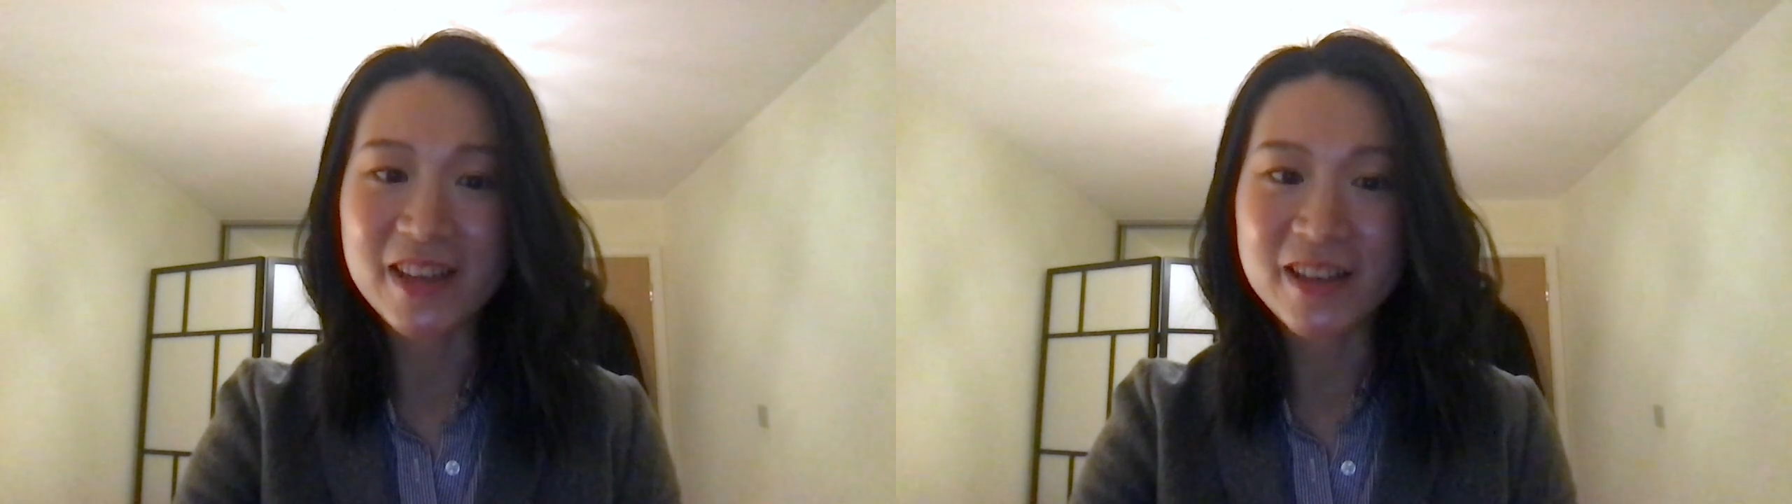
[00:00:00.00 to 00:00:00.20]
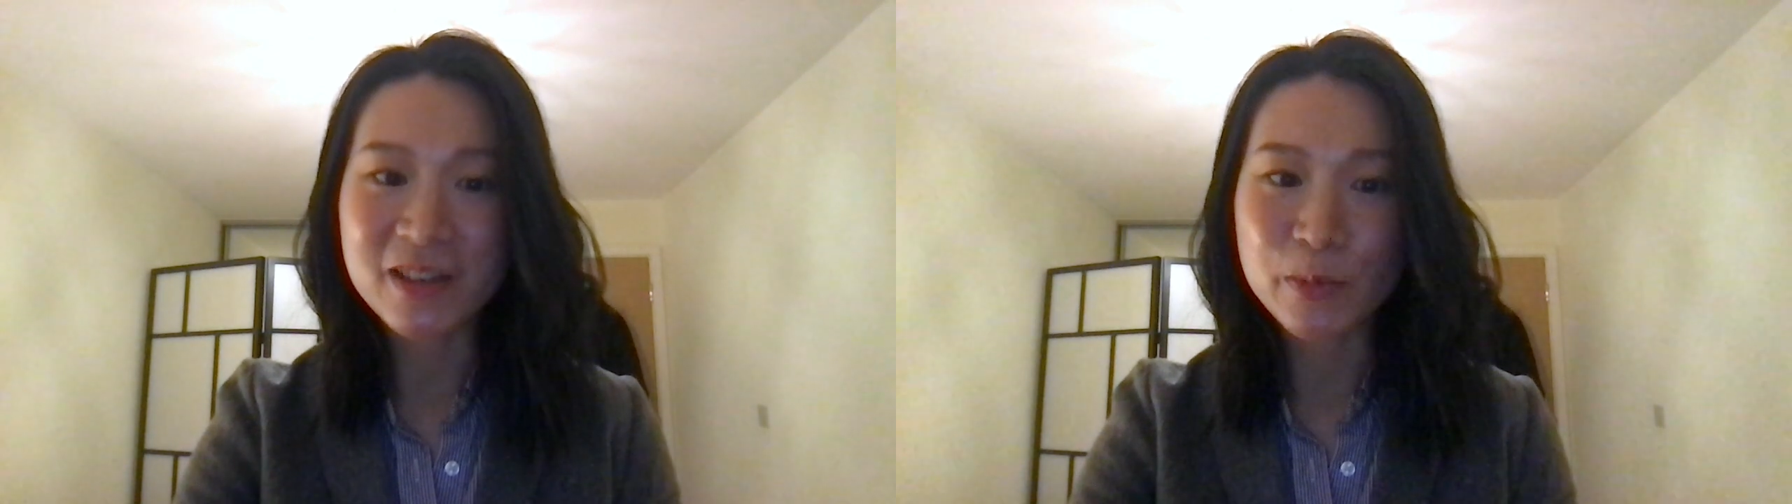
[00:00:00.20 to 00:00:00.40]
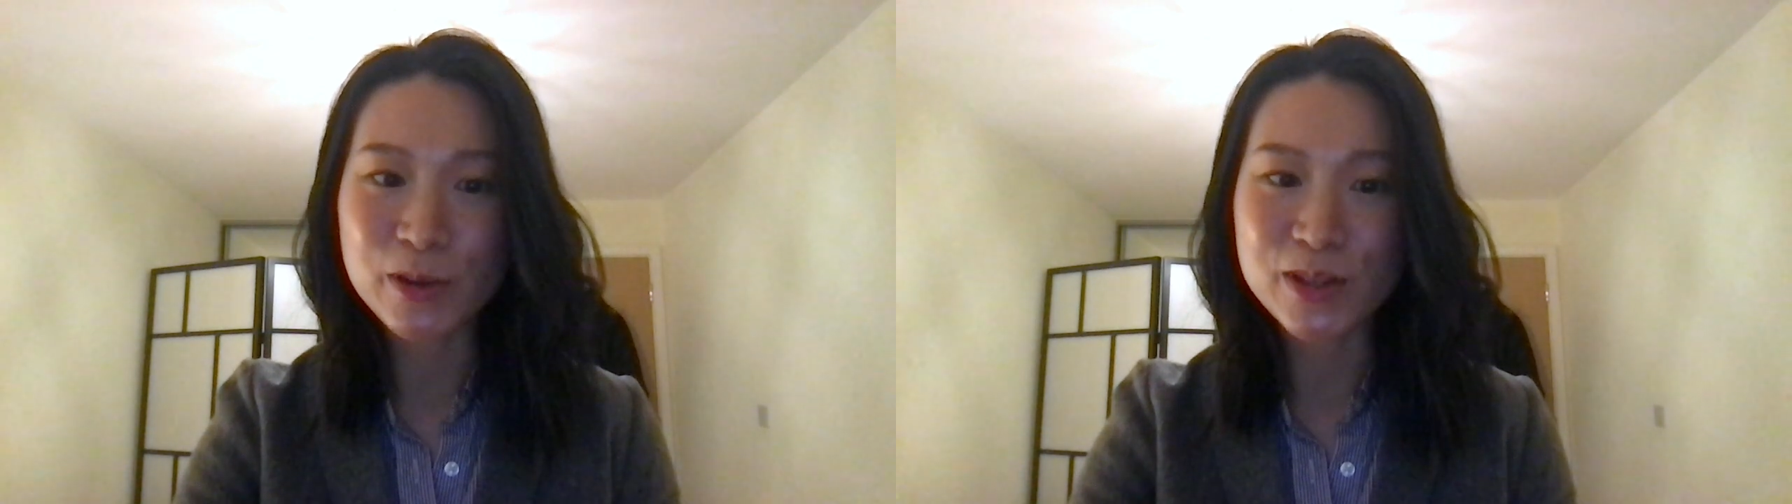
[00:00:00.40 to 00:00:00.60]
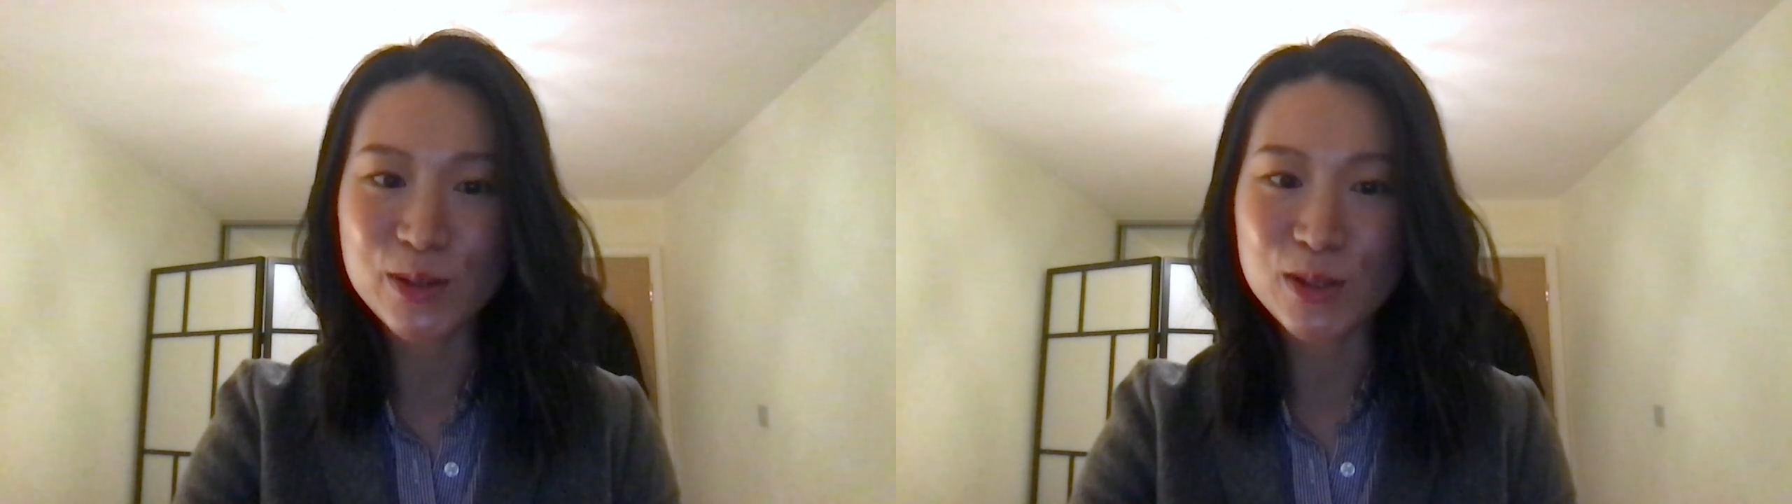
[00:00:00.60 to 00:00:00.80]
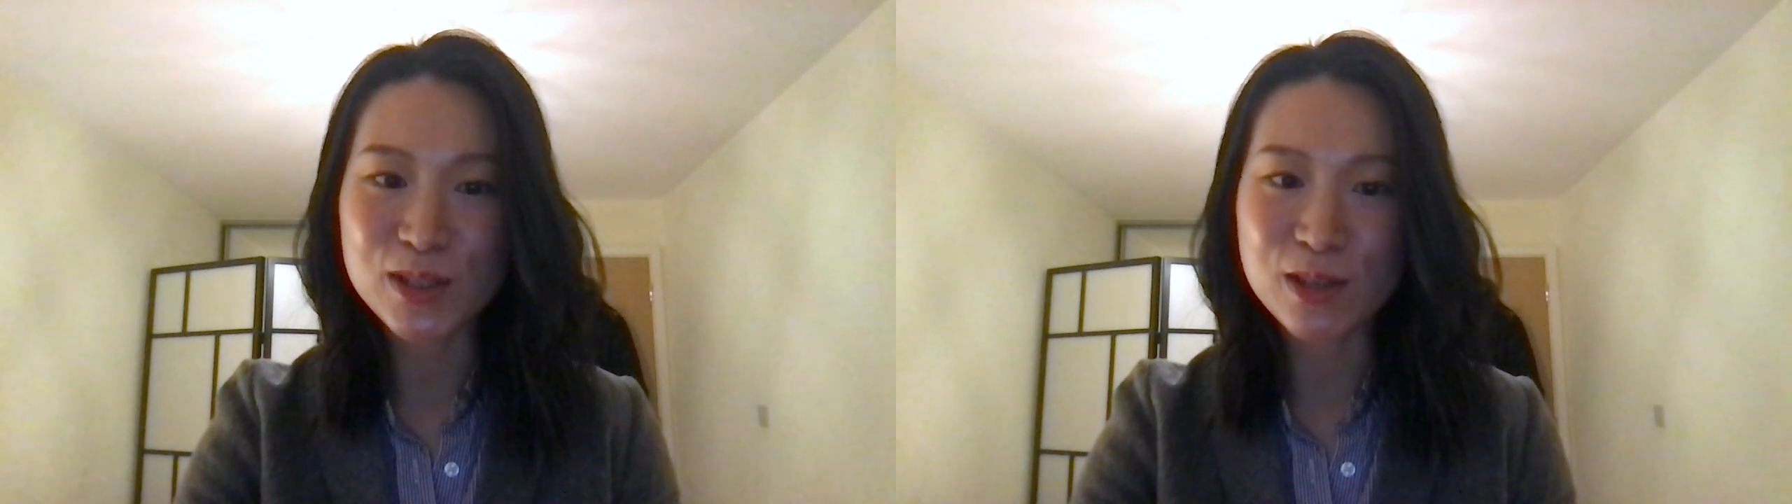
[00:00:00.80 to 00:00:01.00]

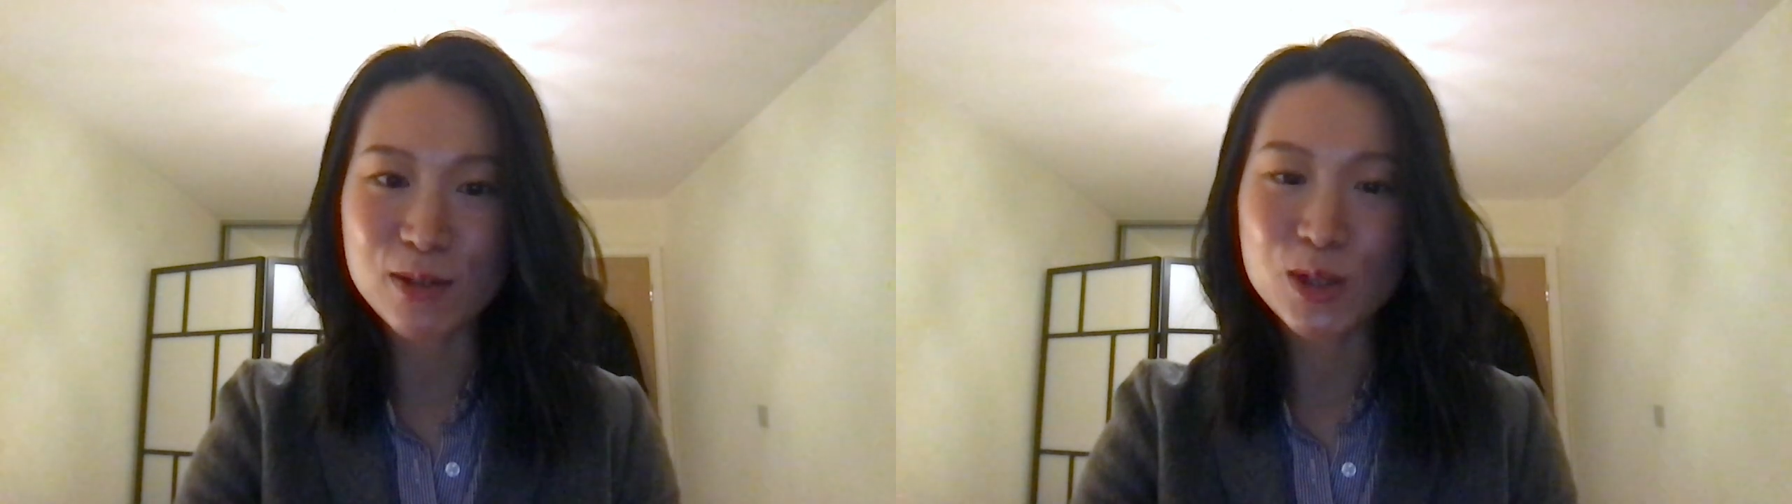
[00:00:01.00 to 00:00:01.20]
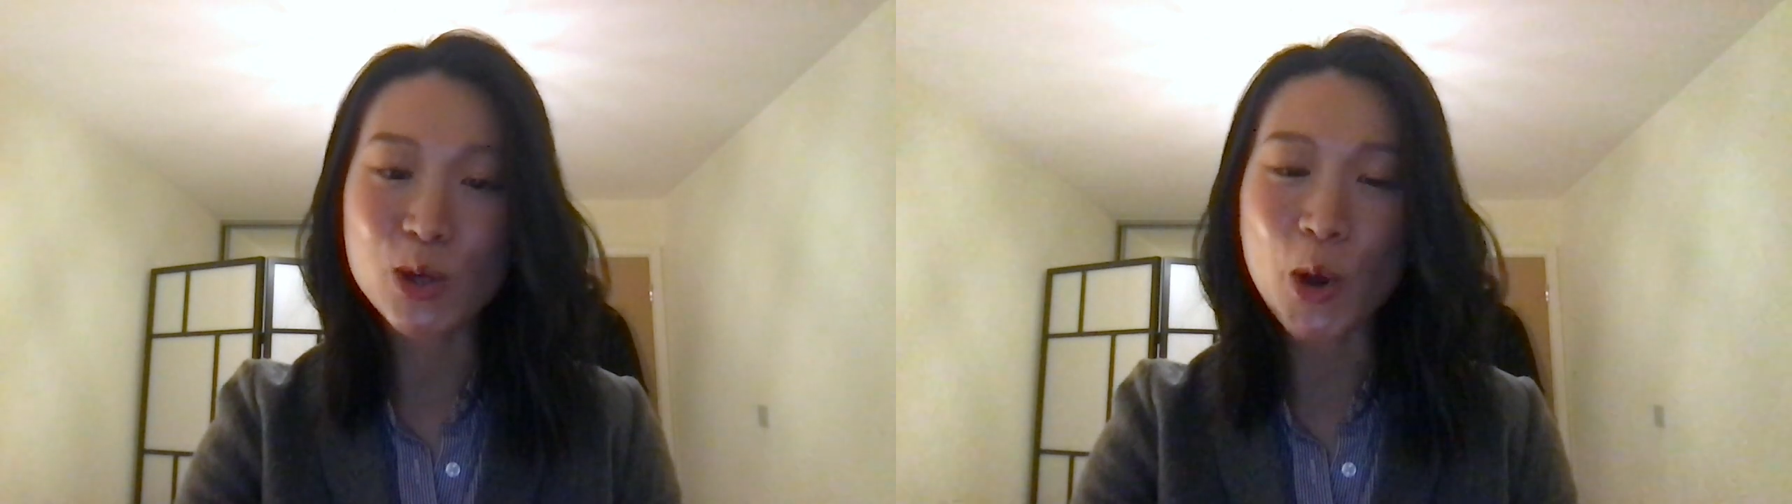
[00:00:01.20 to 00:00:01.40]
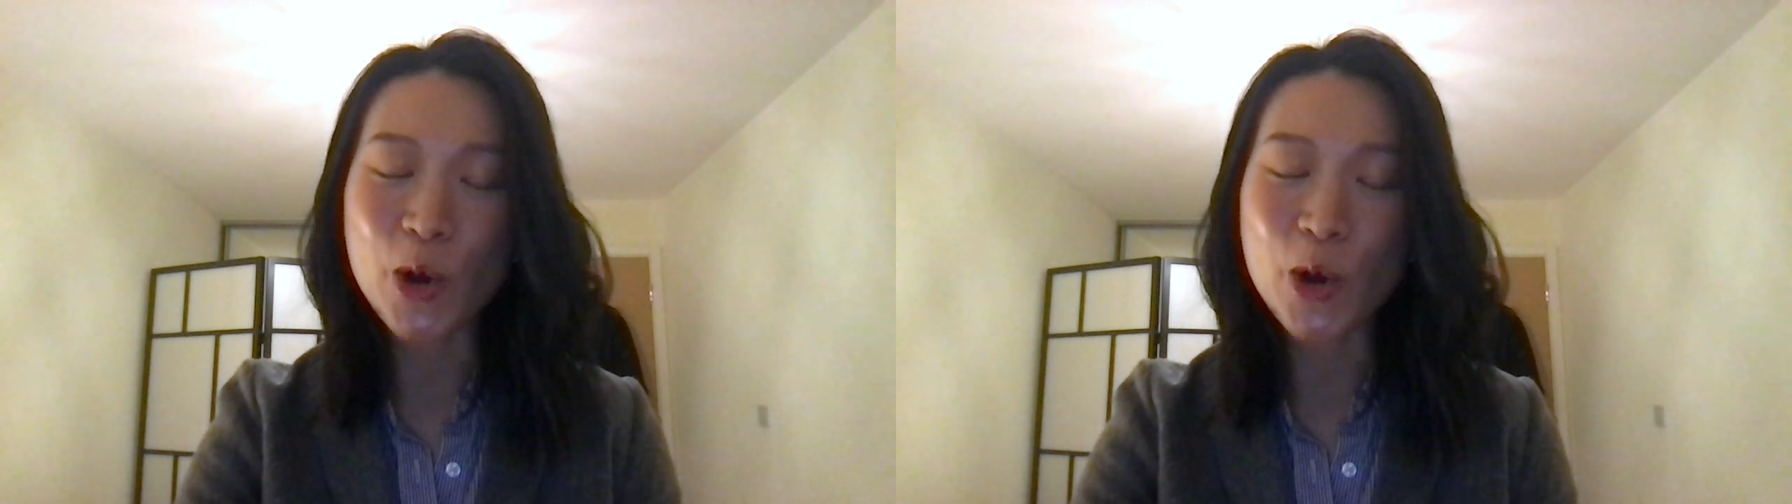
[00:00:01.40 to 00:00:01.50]
interpersonal skills to